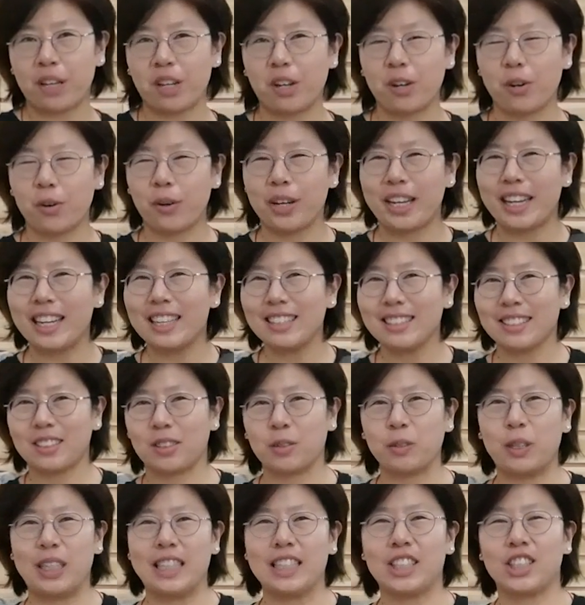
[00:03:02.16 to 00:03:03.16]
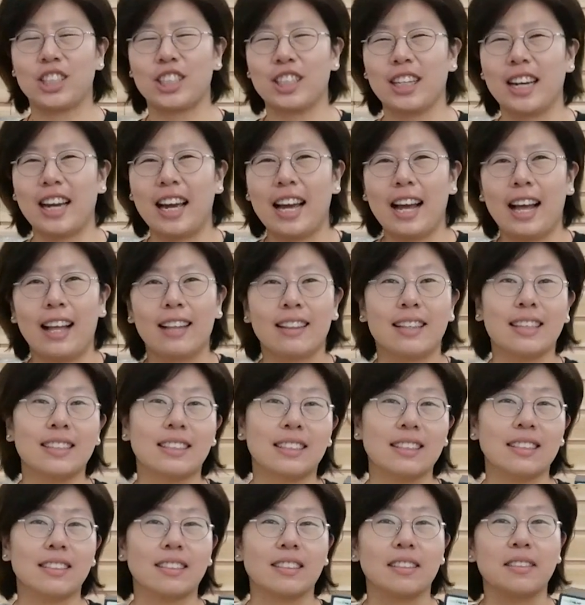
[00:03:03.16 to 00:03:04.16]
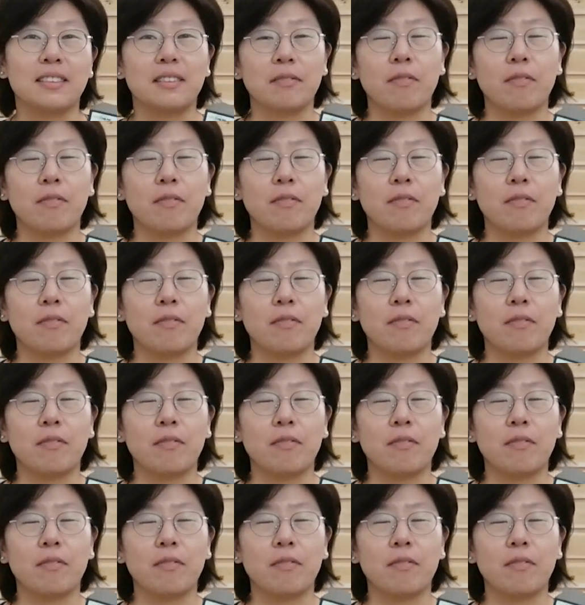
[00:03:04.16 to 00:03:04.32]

PoE switch. This is a